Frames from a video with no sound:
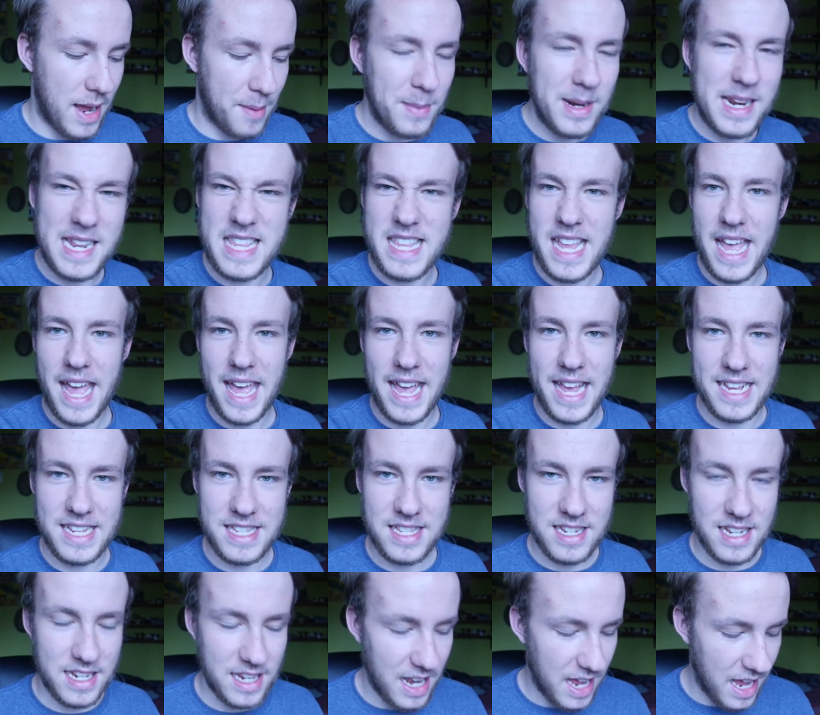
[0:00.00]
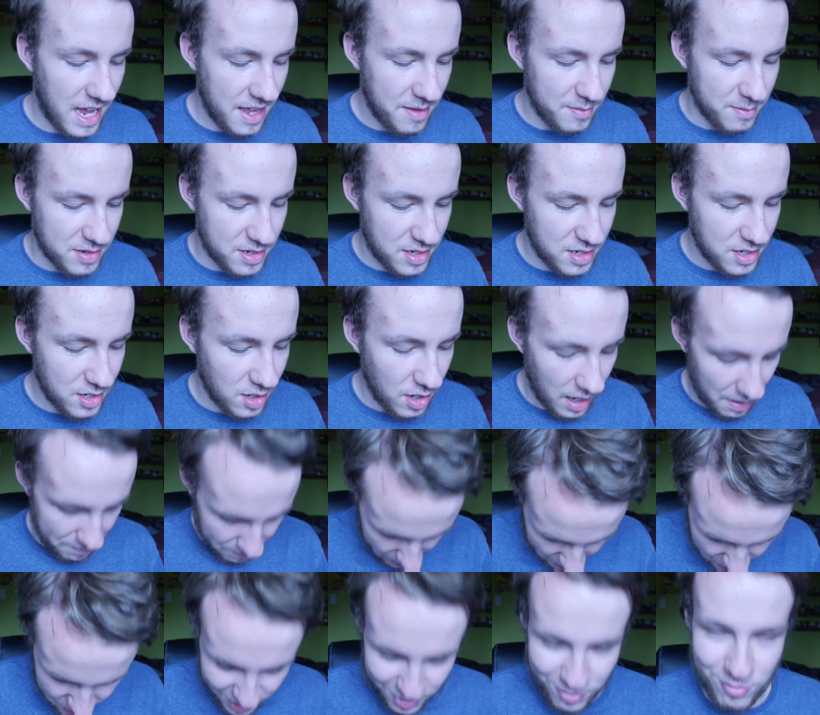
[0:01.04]
I'm gonna taste it. I am so, I'm
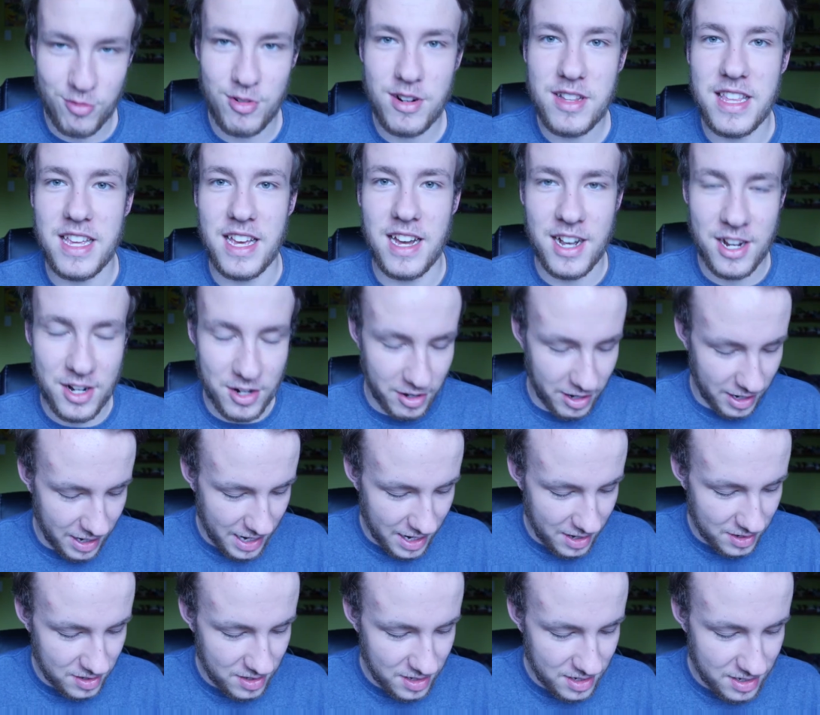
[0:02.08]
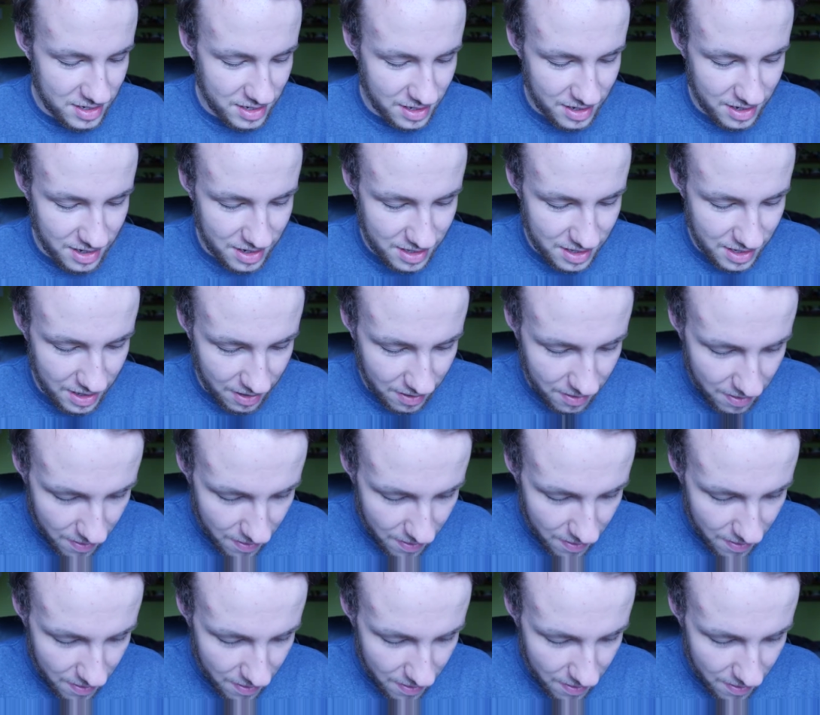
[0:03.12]
actually really hungry right now, so this is a good thing.